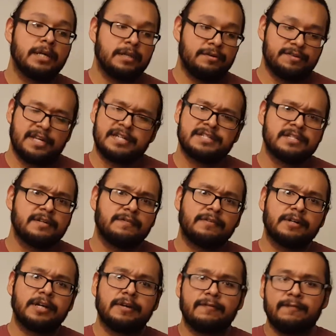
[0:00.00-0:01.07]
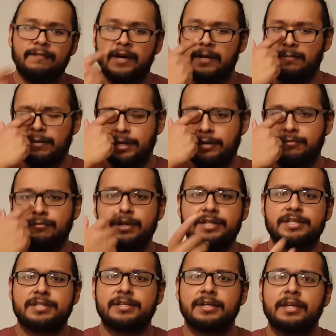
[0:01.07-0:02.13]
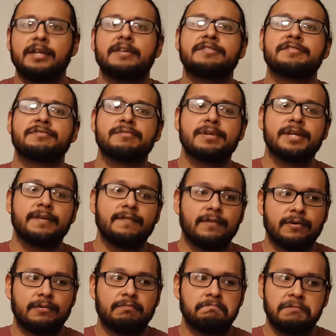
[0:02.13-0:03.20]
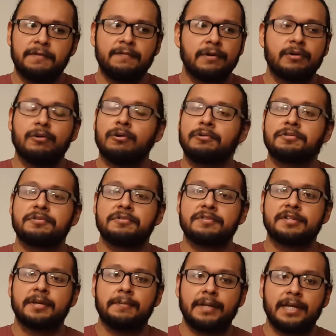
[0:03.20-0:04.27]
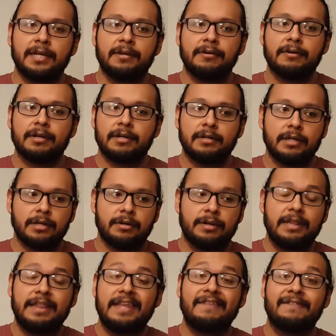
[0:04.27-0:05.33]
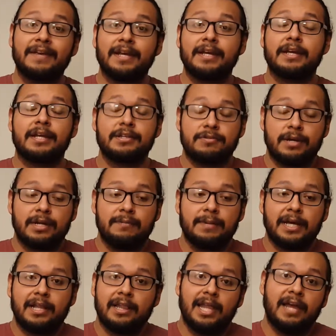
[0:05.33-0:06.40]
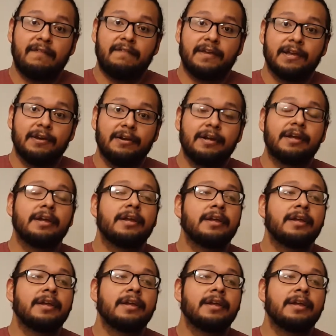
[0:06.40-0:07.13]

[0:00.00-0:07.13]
there's actually a very vibrant and rich history of different cultures coming here, and living and trying to make a life here.